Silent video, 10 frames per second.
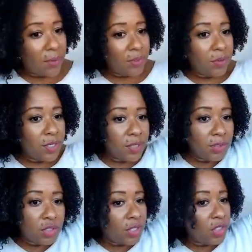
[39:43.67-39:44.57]
We're doing a
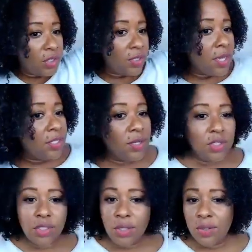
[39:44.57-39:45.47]
demonstration. So I'll
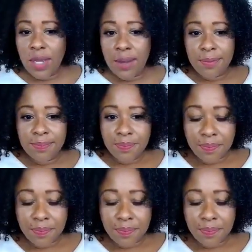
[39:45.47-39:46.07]
show you now.